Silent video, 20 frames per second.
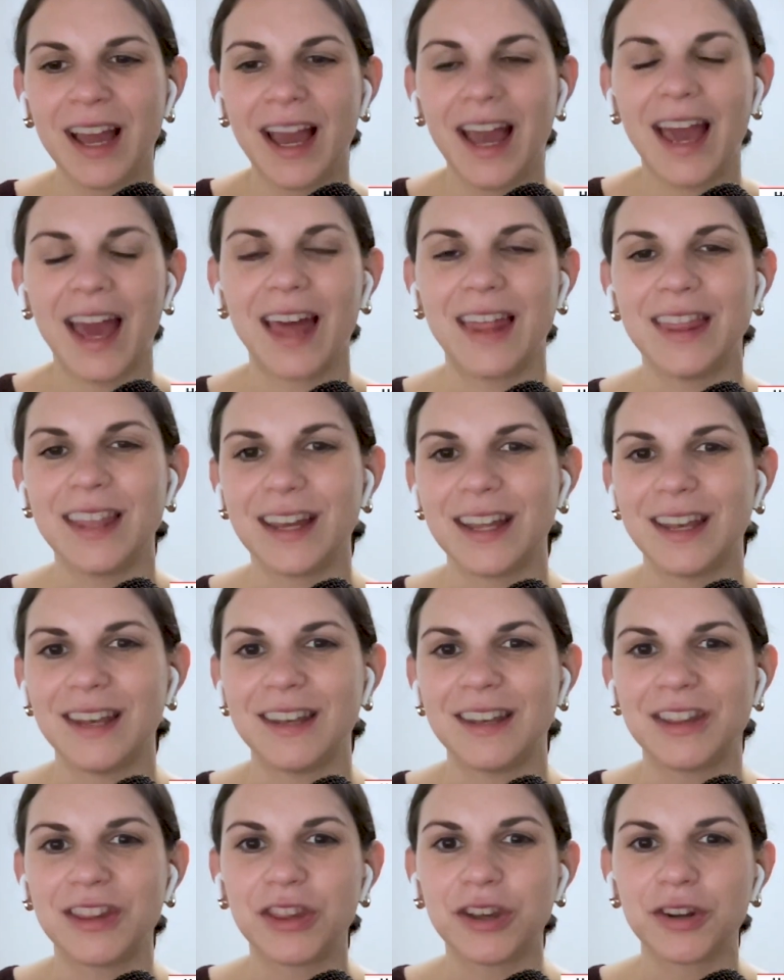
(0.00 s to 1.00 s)
And
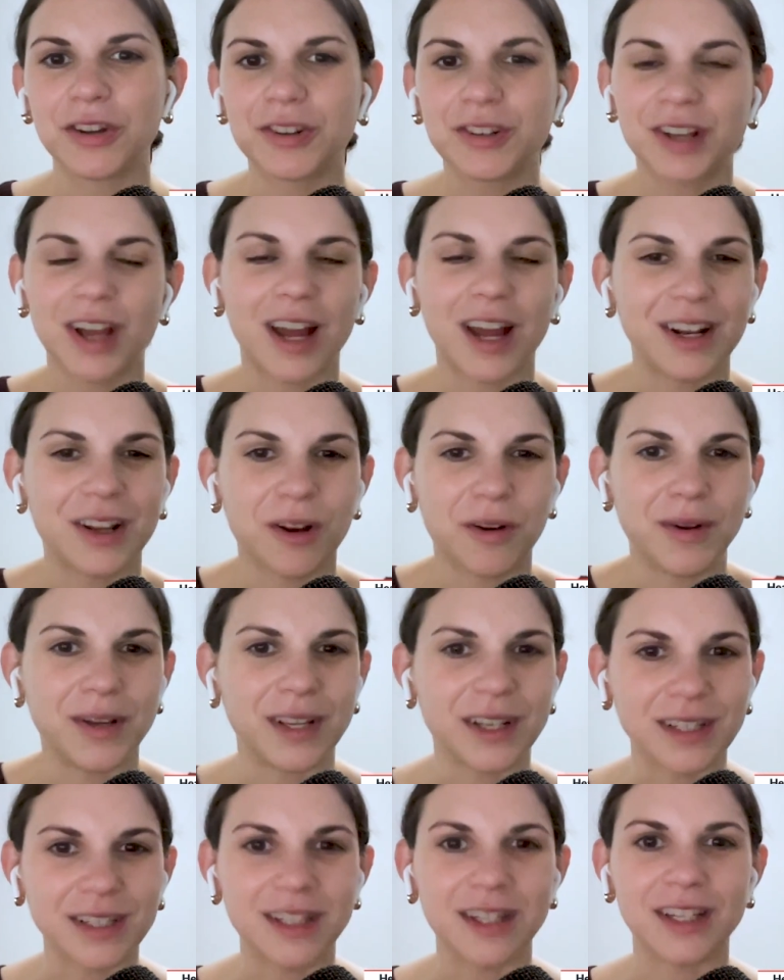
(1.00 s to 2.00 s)
then, third, kind of going
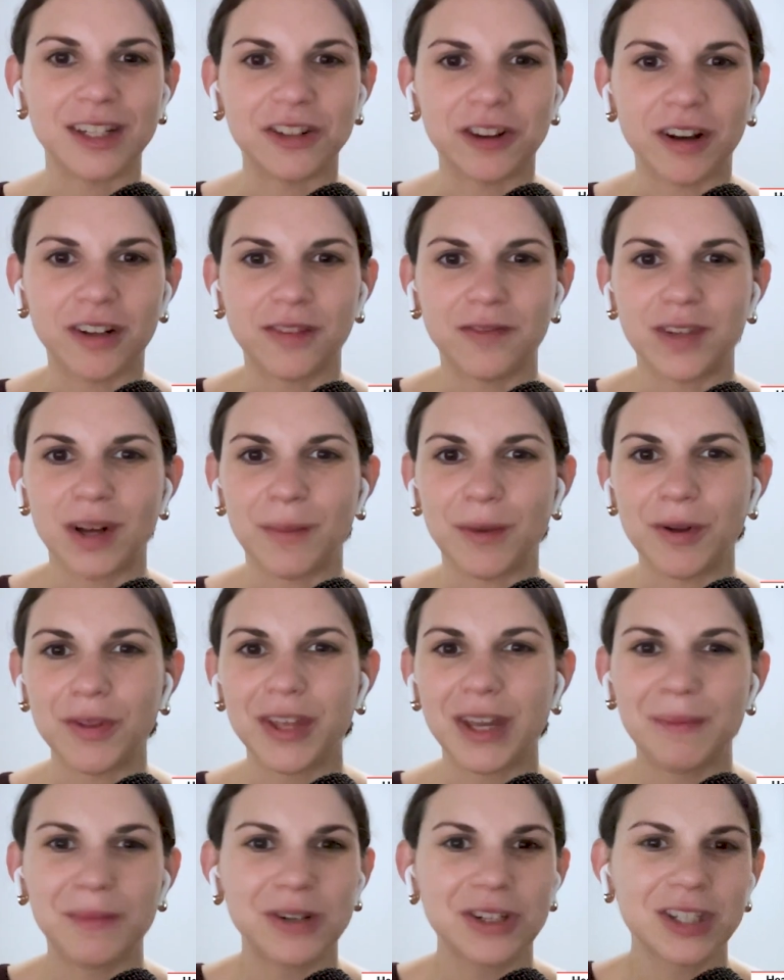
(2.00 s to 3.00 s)
into the interactive demo
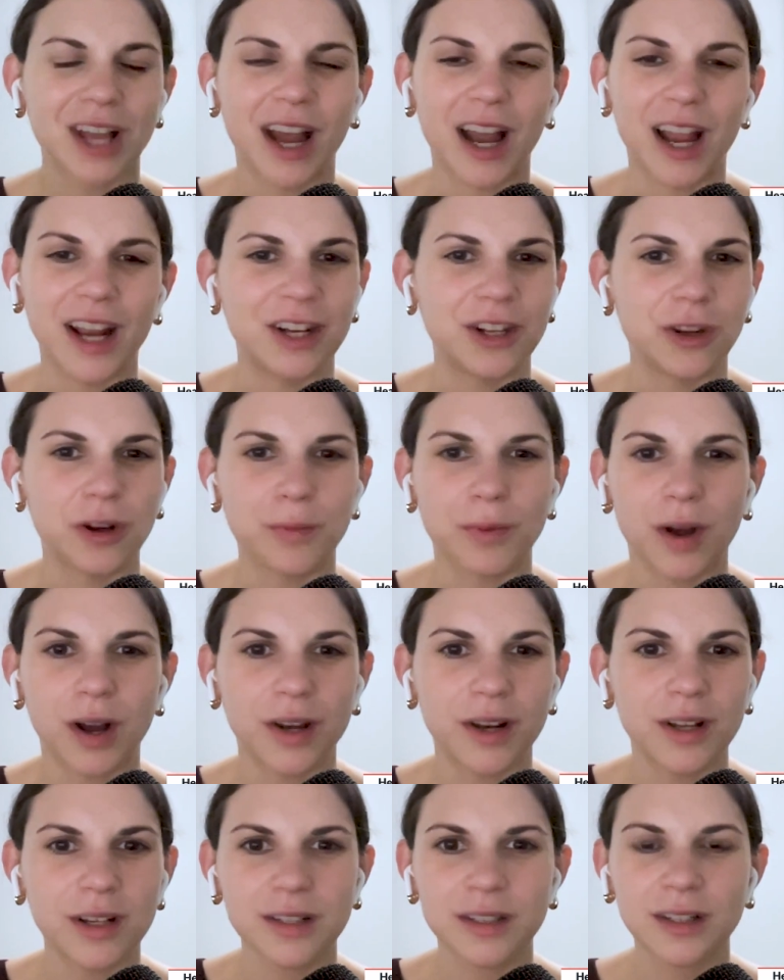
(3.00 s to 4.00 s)
thing, but just hiding your
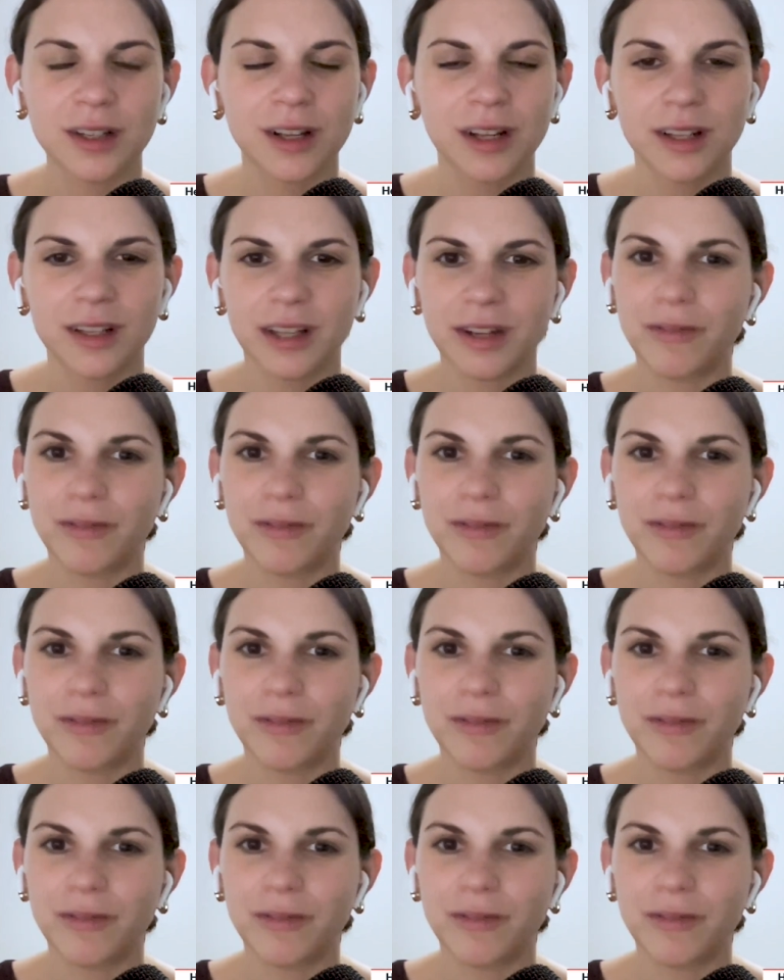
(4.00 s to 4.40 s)
product. Like,